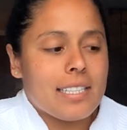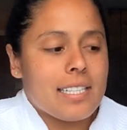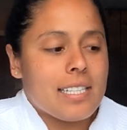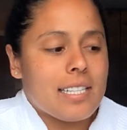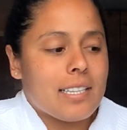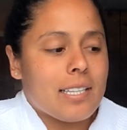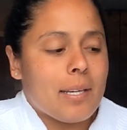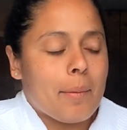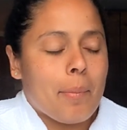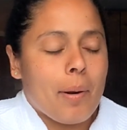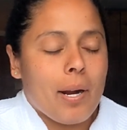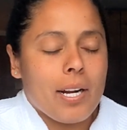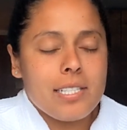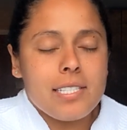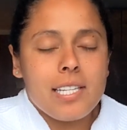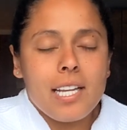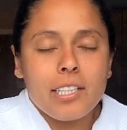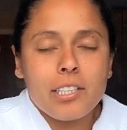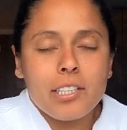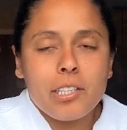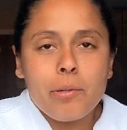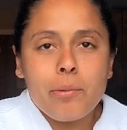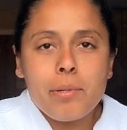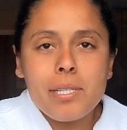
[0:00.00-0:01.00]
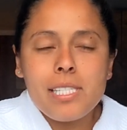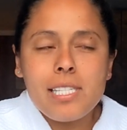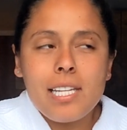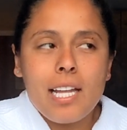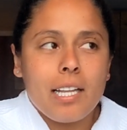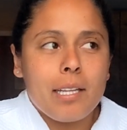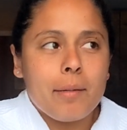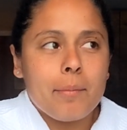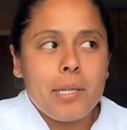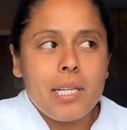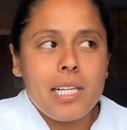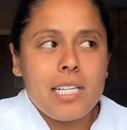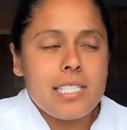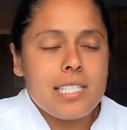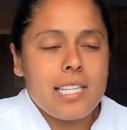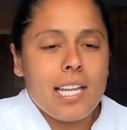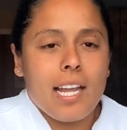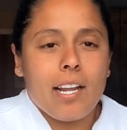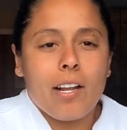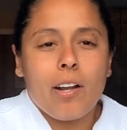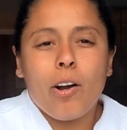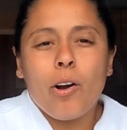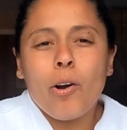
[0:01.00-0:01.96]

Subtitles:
the bartender was telling me, he's like,